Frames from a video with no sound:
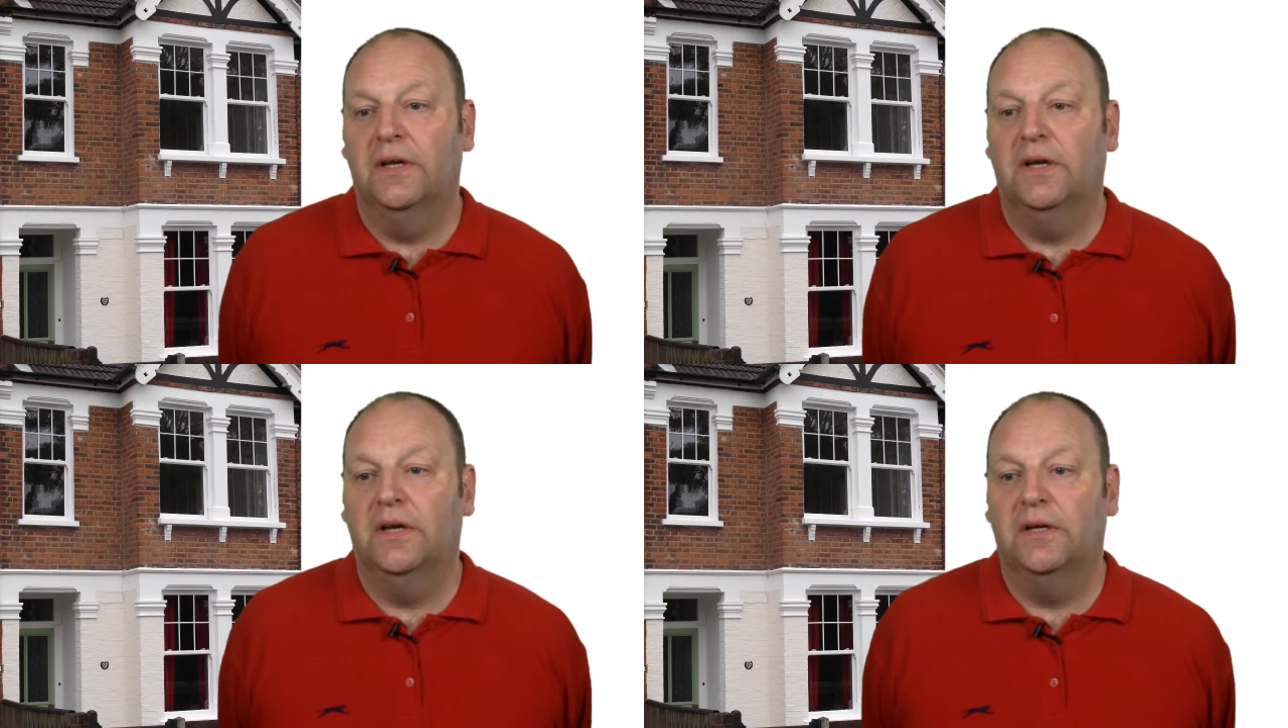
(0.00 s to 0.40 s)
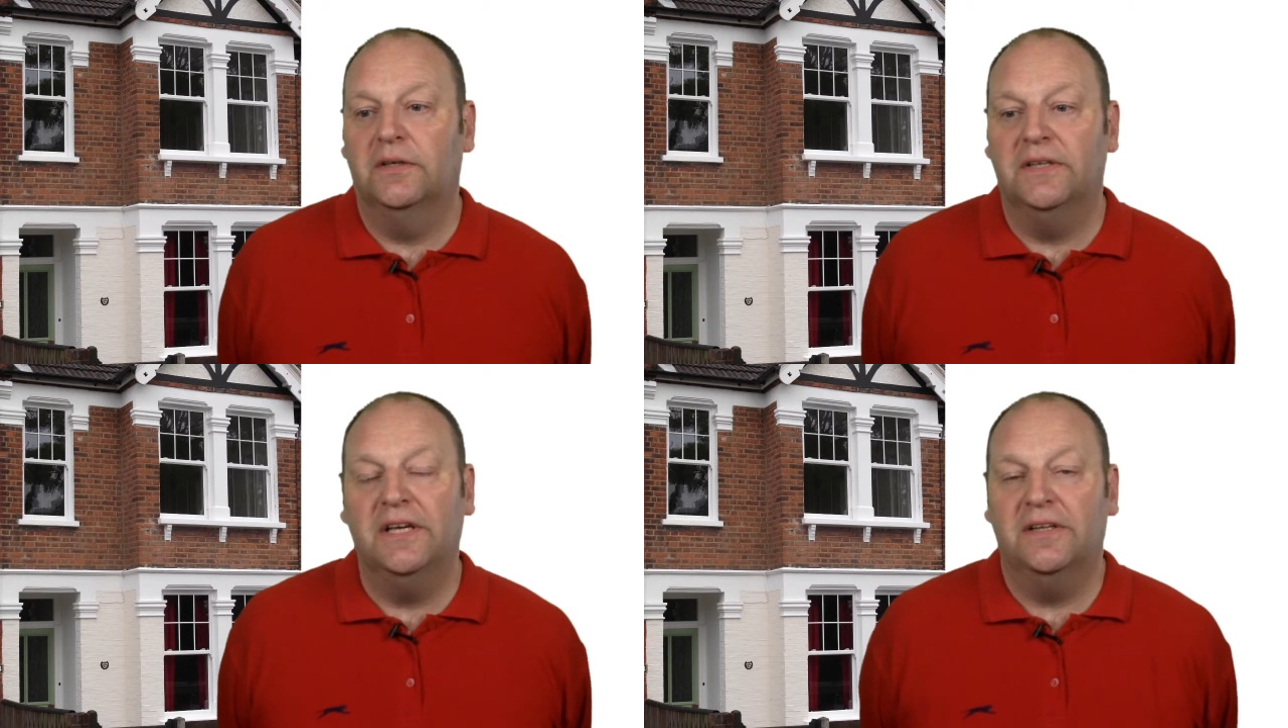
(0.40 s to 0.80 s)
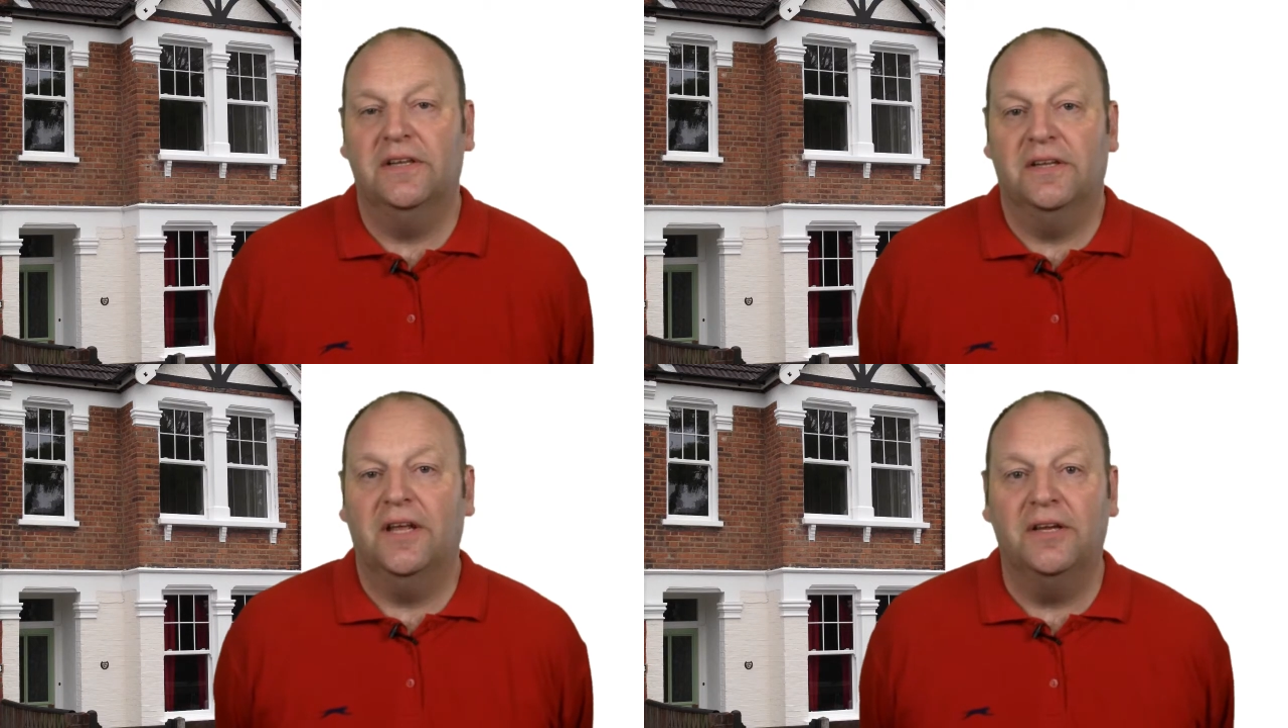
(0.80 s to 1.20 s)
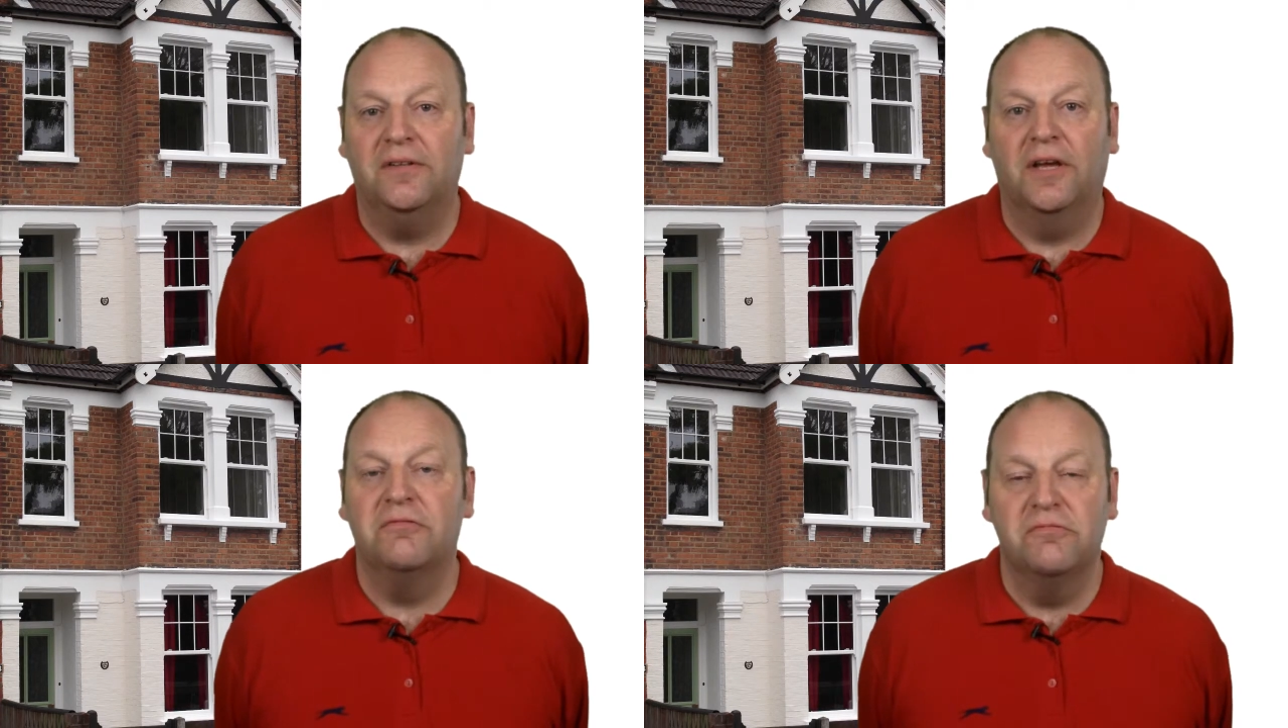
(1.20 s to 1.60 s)

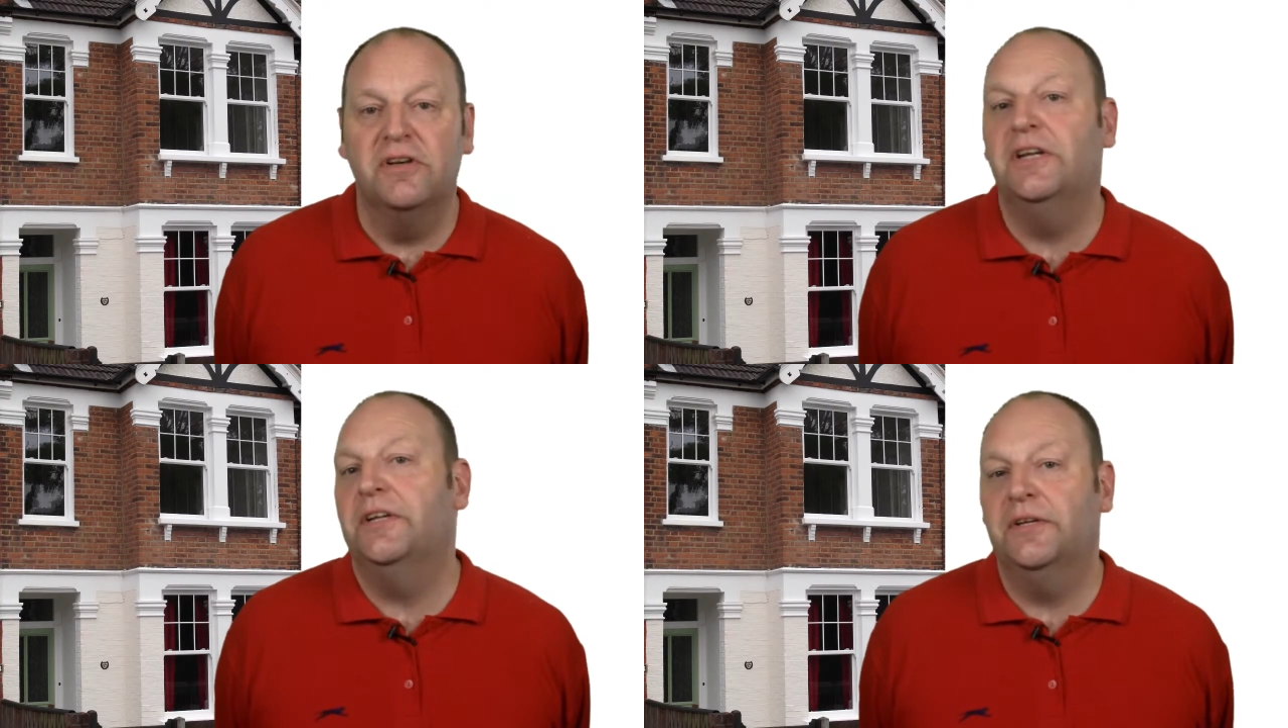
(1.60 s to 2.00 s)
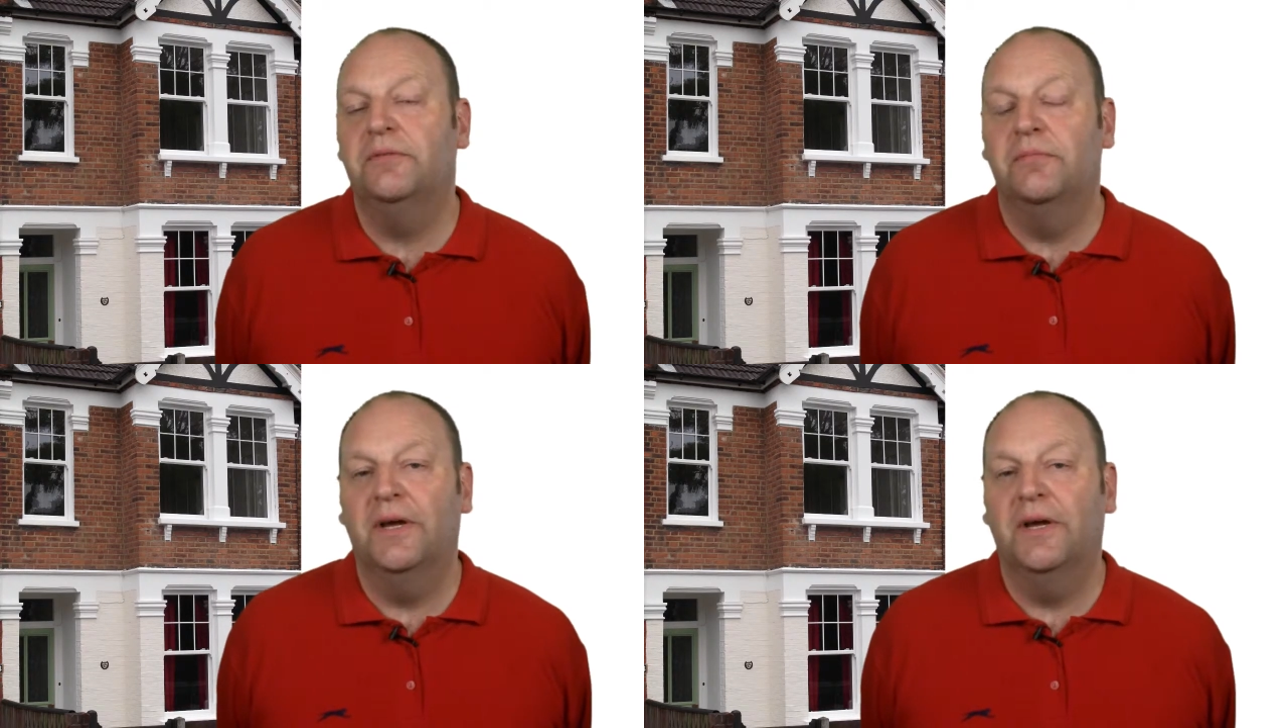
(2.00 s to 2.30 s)
they really did